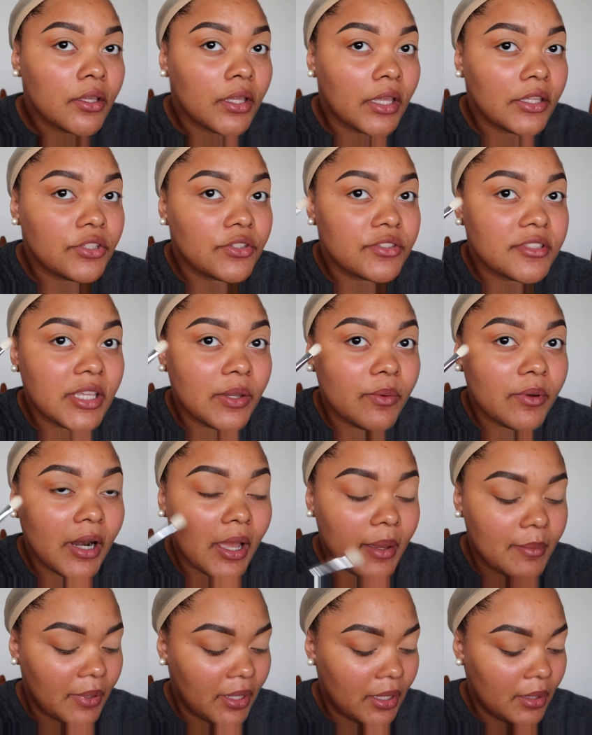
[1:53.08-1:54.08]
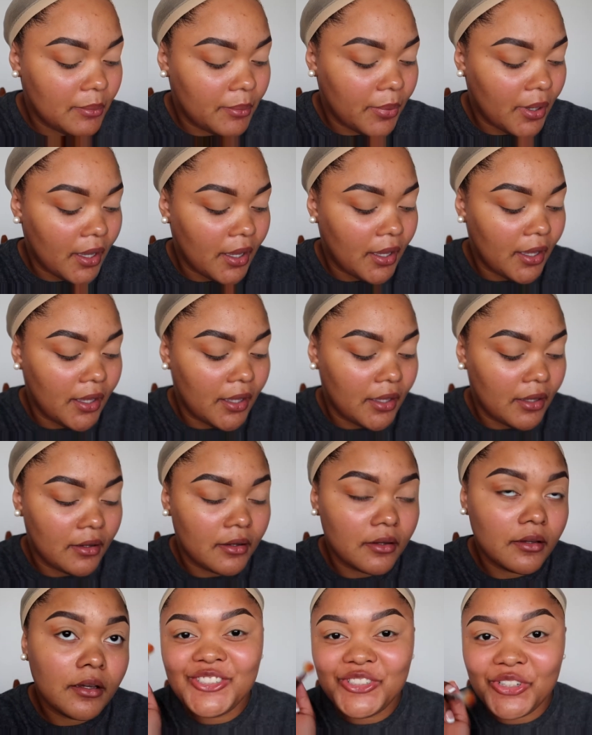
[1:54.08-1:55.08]
And you see what I mean by
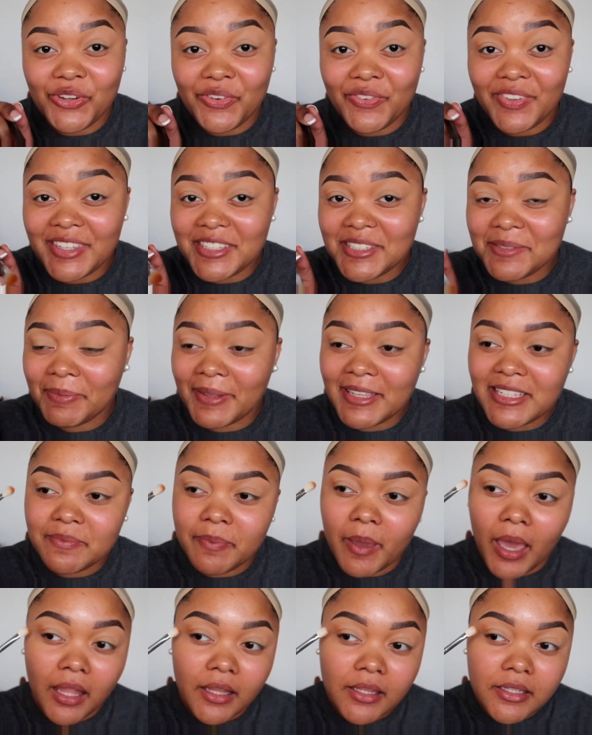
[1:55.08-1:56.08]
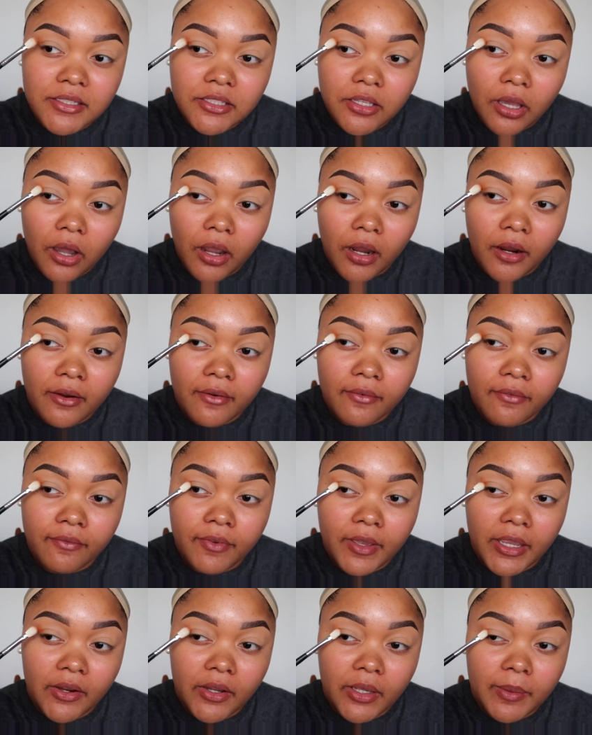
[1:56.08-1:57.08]
Juvia's Place palettes are
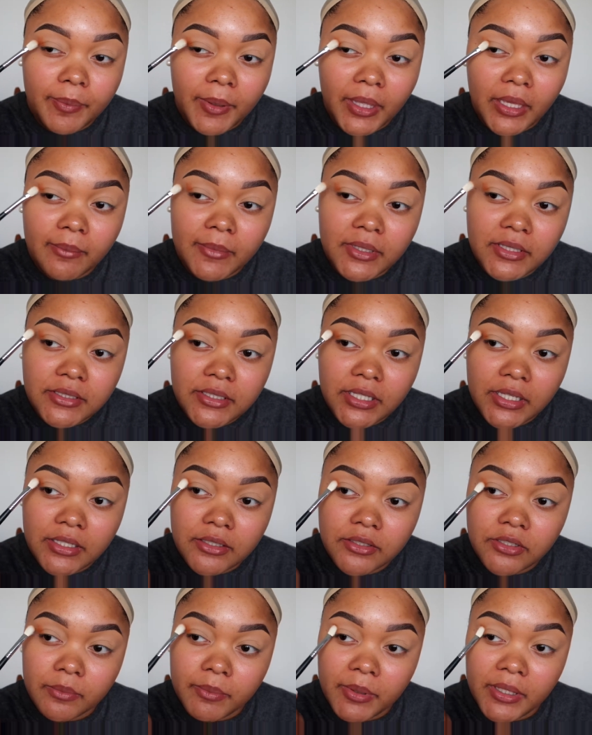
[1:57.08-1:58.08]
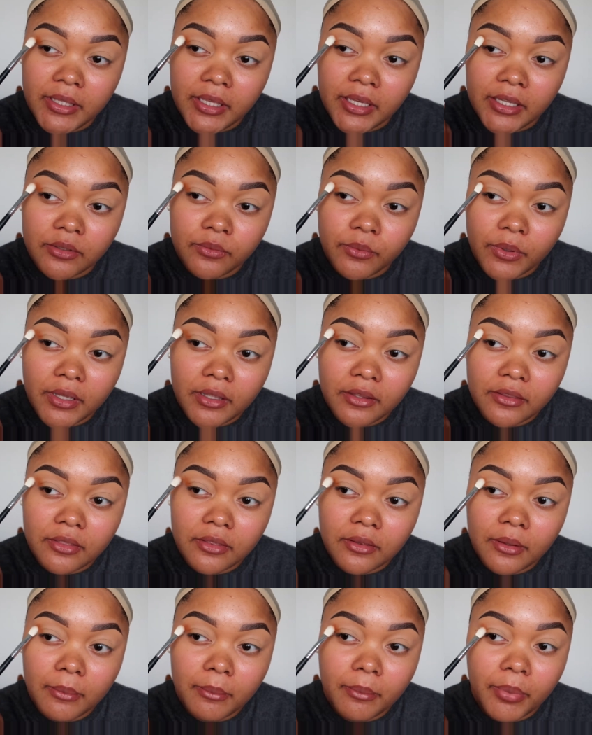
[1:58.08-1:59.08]
very pigmented to begin with,
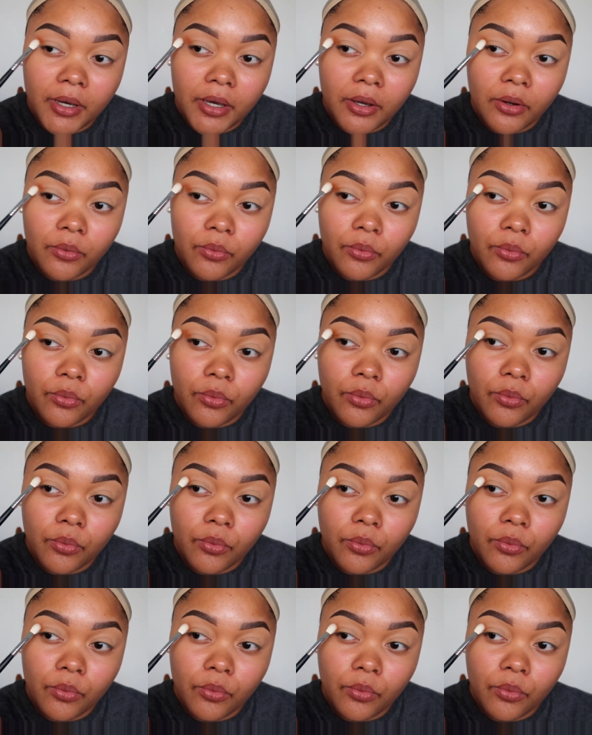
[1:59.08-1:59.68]
but